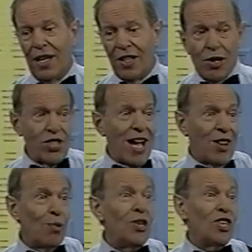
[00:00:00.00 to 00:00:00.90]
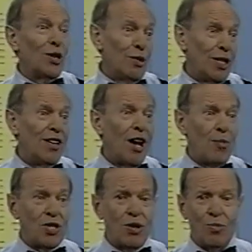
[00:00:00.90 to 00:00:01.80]
Turns out there isn't a good
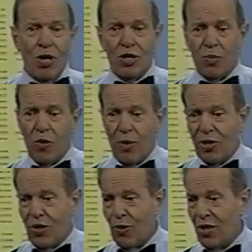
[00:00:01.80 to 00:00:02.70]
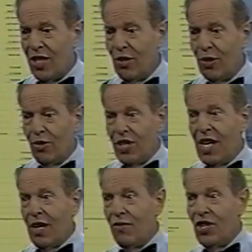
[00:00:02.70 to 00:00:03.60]
time, so most department stores either use
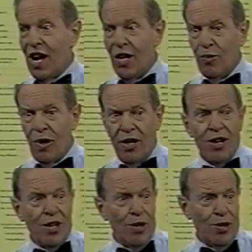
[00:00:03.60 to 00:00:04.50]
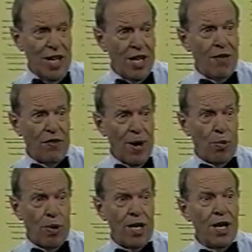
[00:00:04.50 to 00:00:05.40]
the end of January or the end of
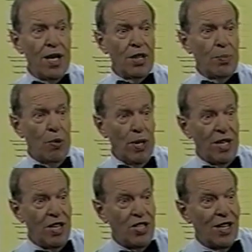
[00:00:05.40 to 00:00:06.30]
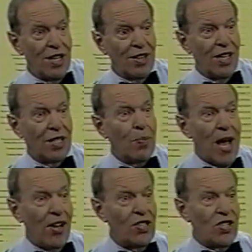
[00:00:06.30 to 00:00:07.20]
February. The point is that the
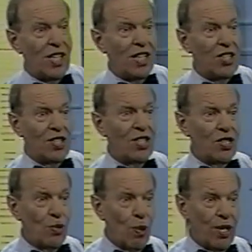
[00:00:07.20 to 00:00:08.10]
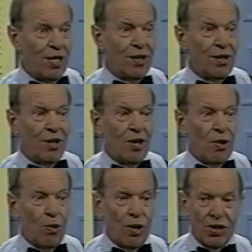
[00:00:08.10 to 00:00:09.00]
balance sheet is distorted,
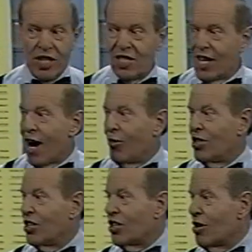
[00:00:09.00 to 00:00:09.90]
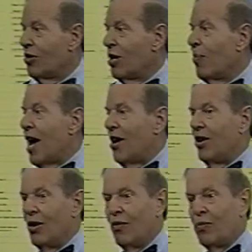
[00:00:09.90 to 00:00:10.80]
or at least carries a certain
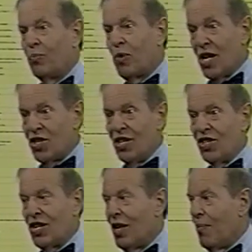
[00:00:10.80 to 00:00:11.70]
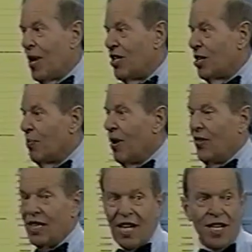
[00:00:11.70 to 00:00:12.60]
amount of prejudice based
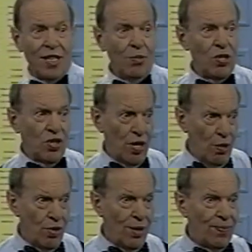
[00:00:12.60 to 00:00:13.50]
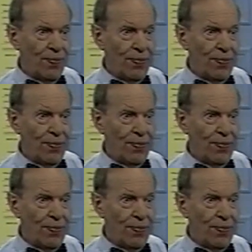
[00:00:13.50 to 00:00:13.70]
upon the date that was chosen.